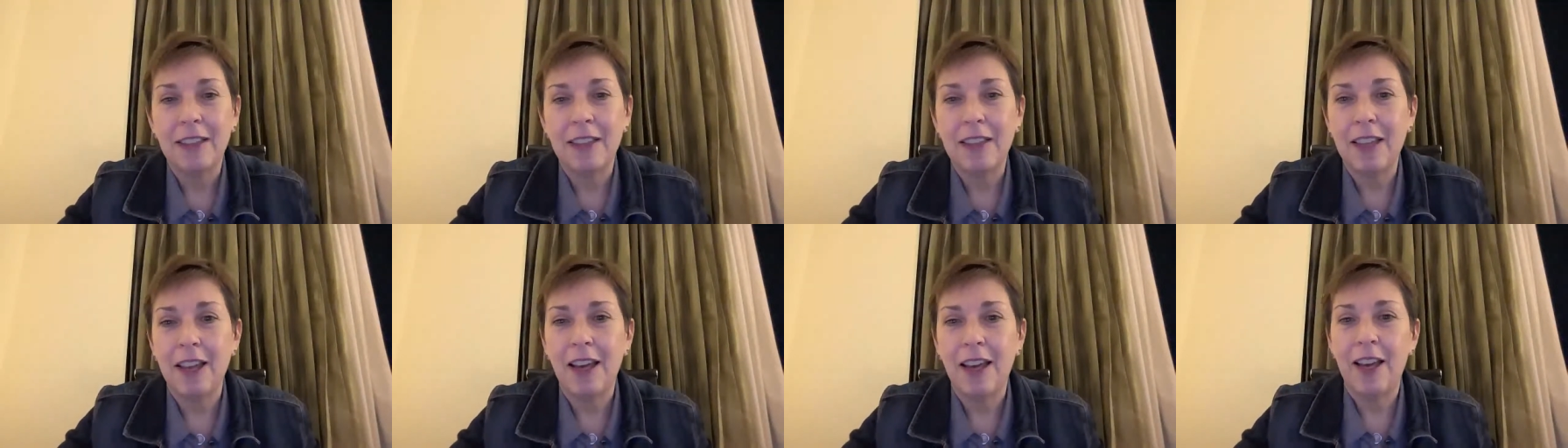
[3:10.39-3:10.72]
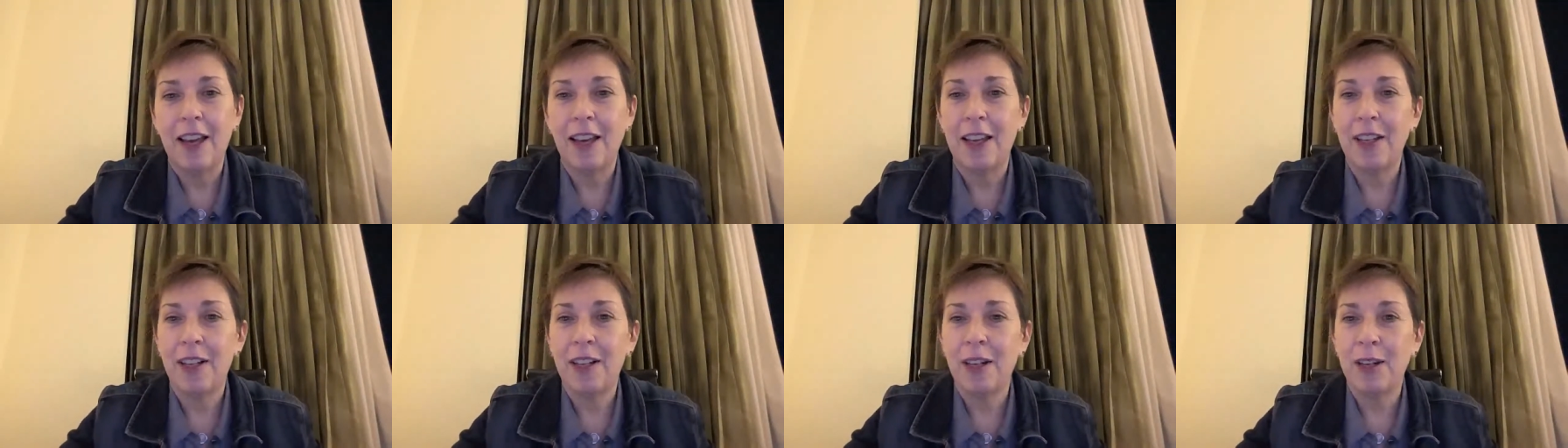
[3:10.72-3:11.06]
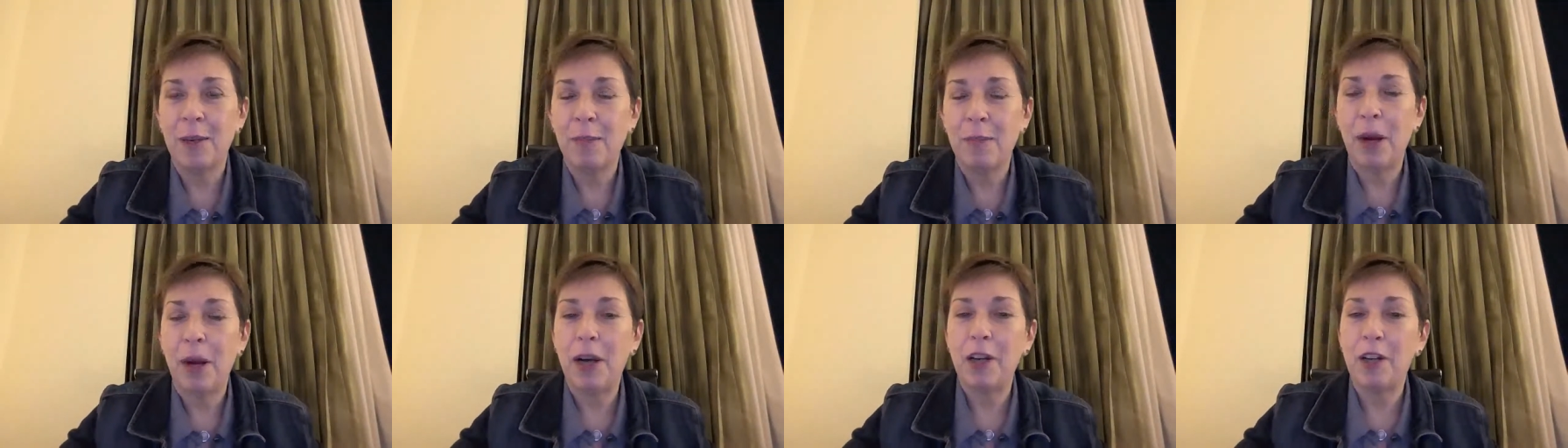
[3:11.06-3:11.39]
that
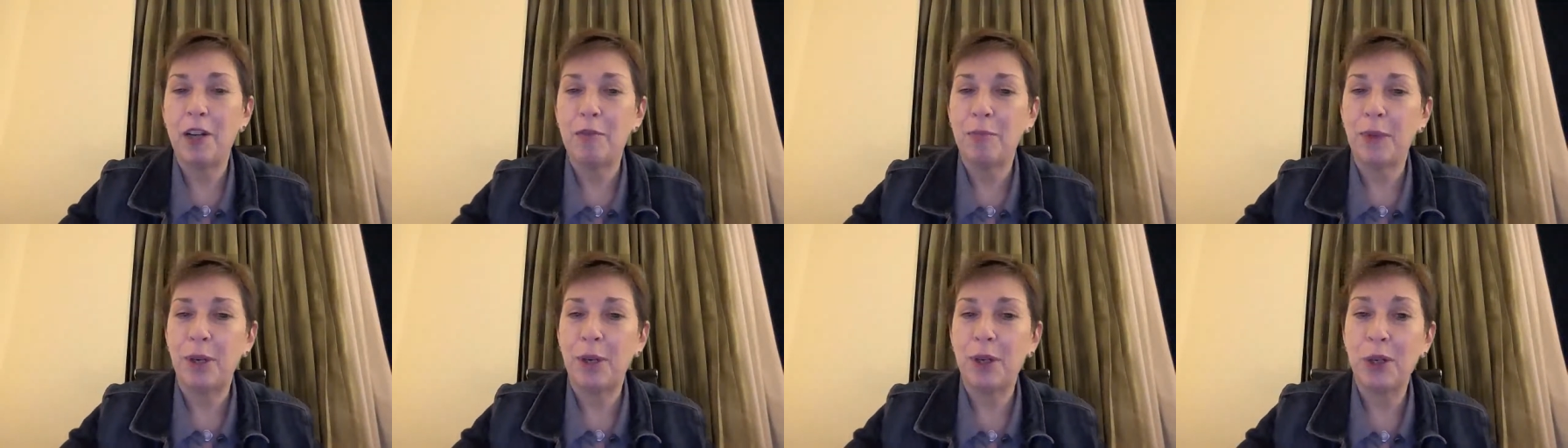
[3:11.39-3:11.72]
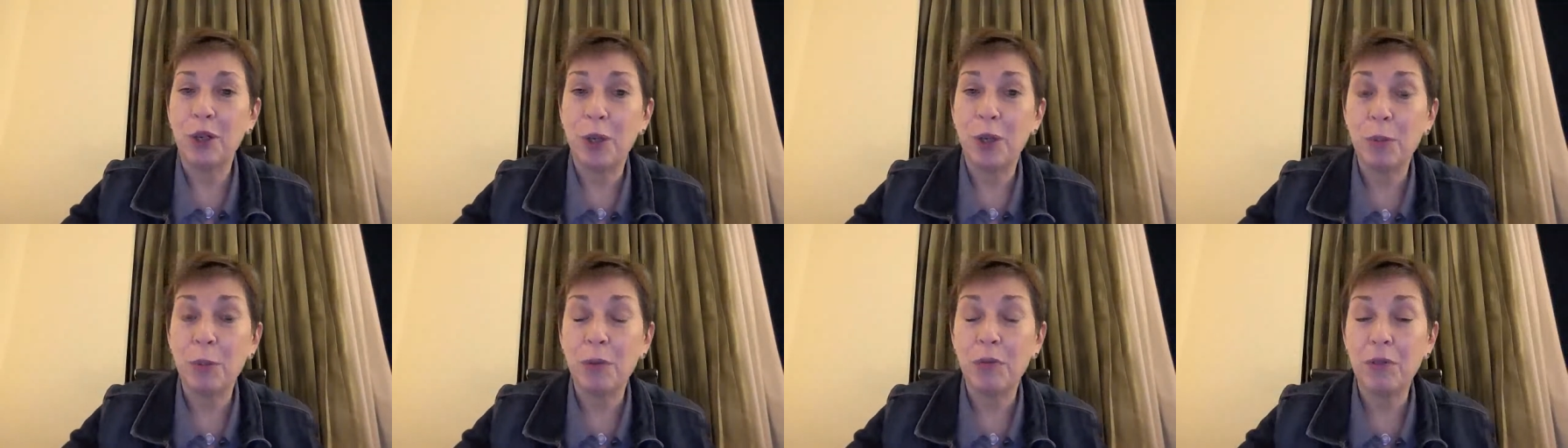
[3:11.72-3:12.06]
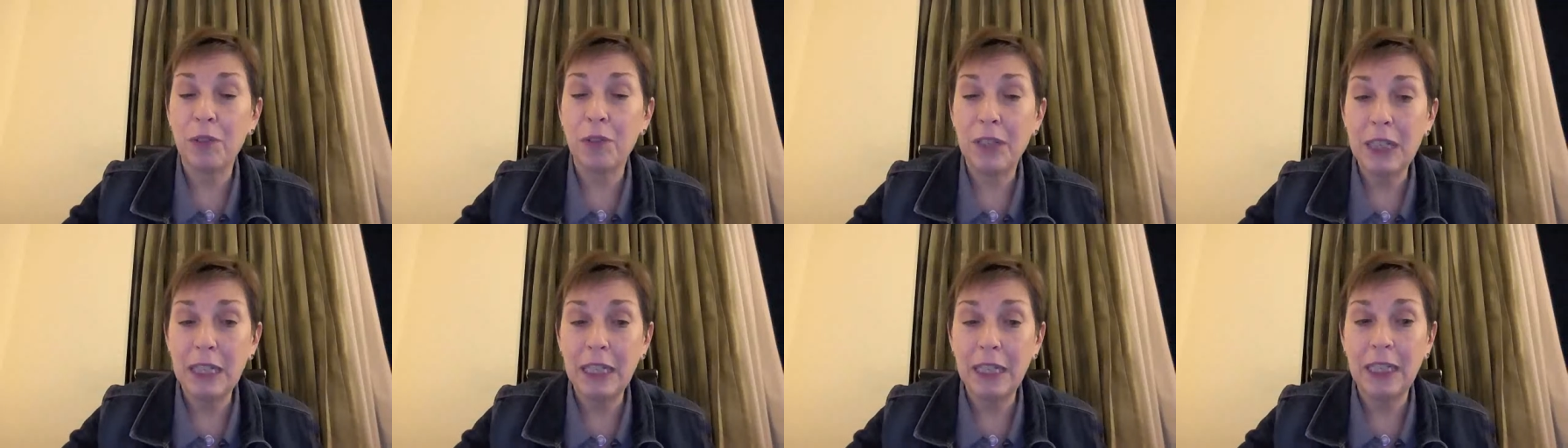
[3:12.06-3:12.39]
are part of my normal
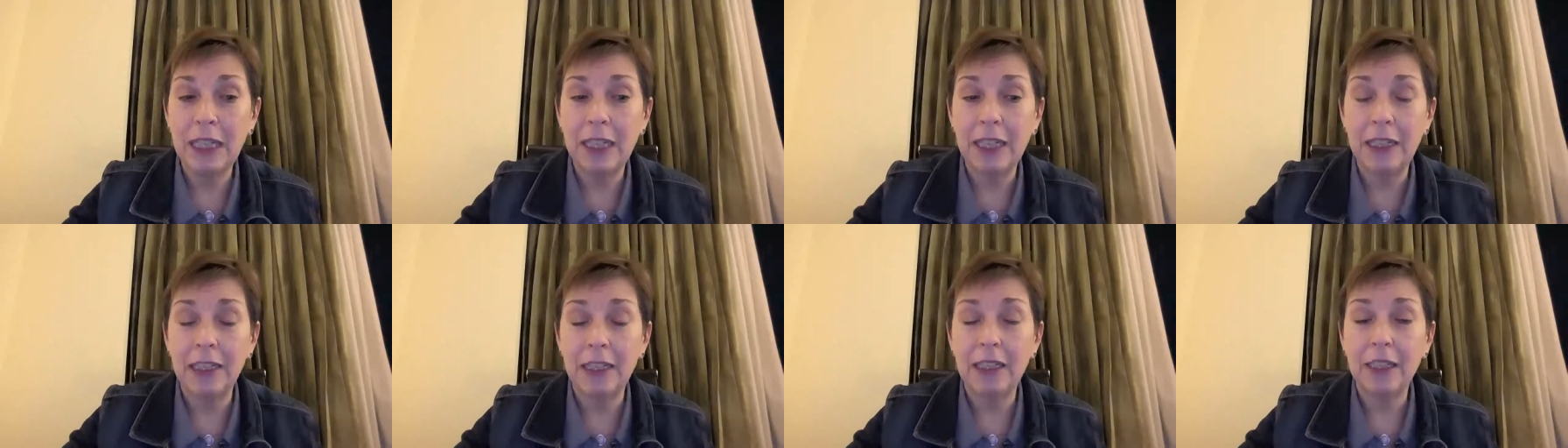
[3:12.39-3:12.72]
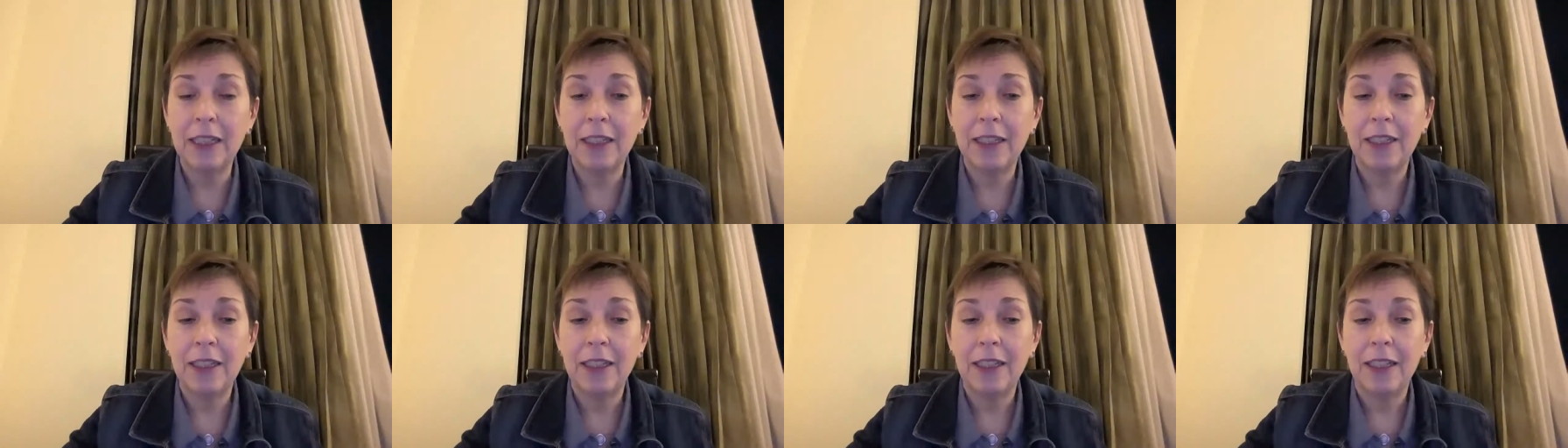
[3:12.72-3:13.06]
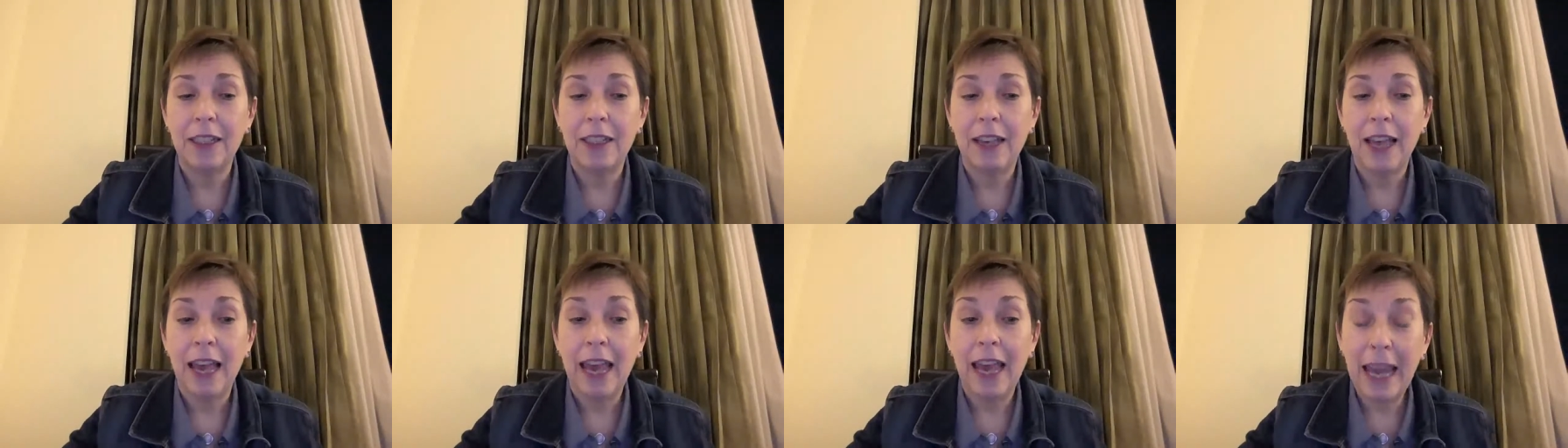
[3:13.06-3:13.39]
routine.
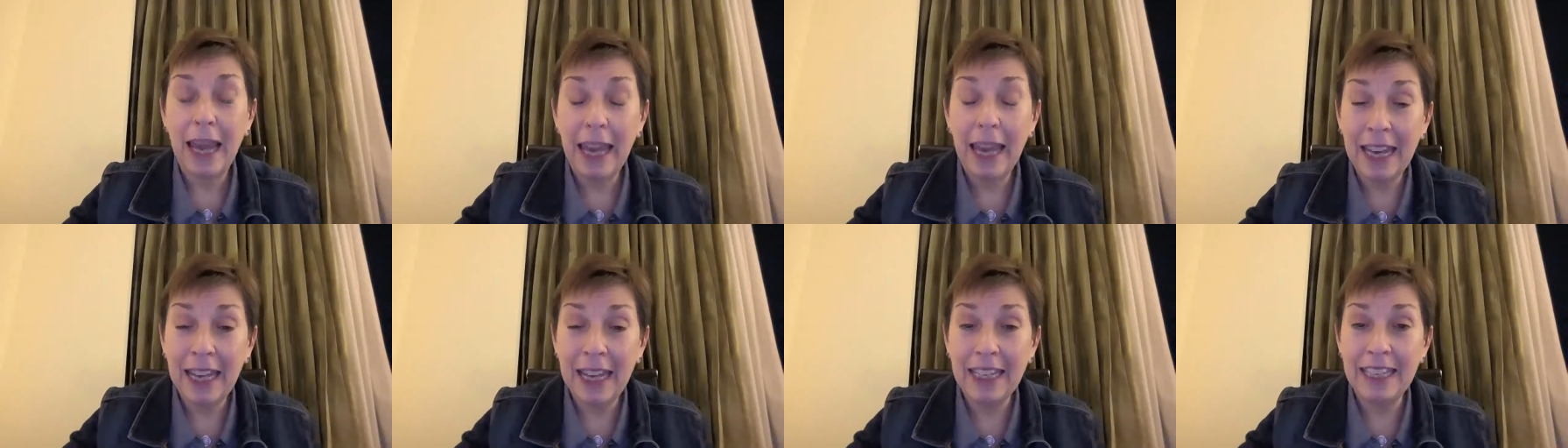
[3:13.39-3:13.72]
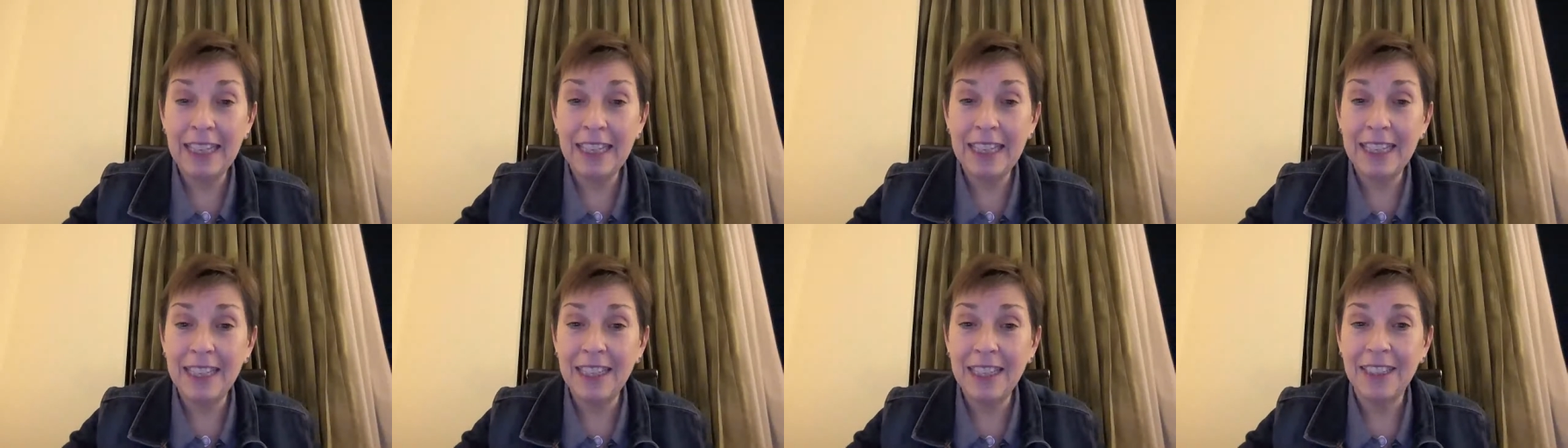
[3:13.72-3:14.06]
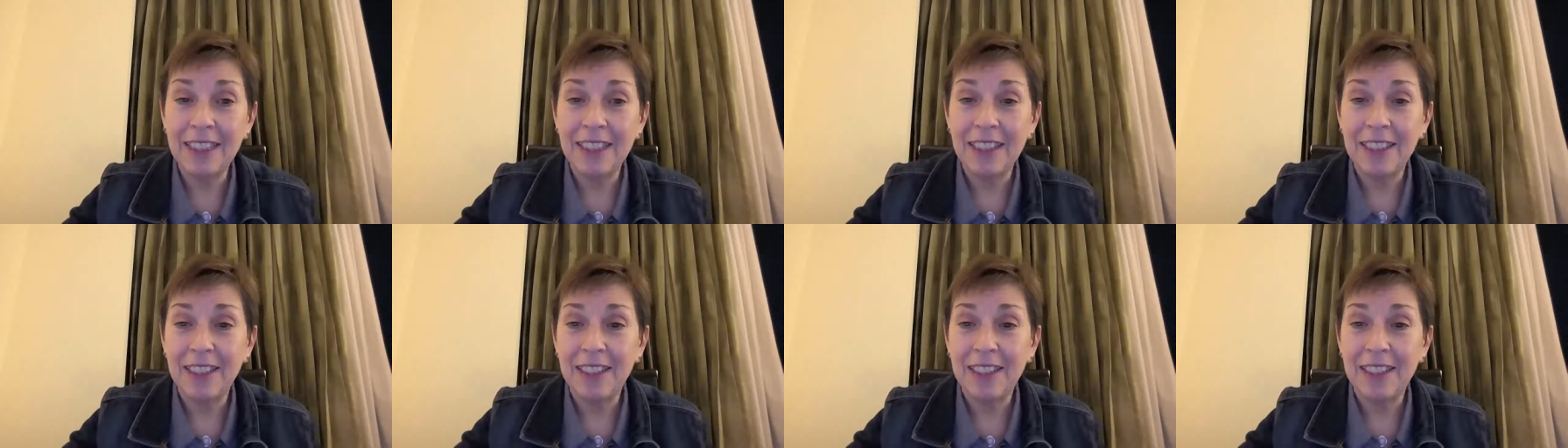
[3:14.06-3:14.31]
And